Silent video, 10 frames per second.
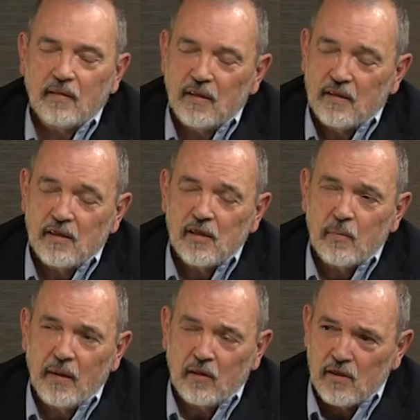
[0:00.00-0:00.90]
this
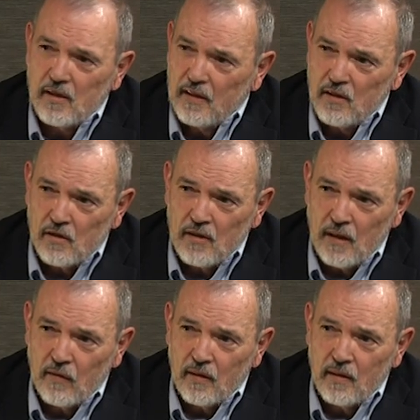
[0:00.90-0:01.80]
going to be your sixth or
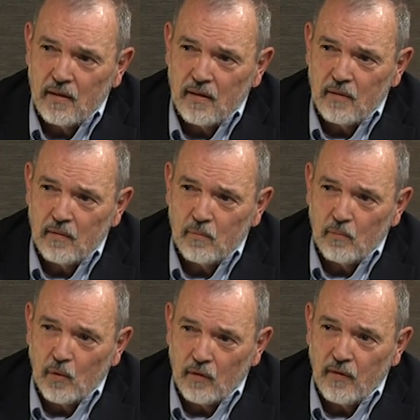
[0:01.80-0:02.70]
seventh
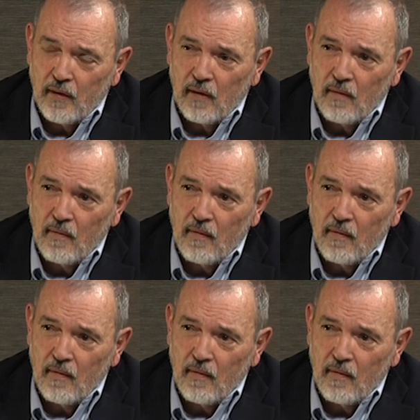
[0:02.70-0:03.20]
book fair?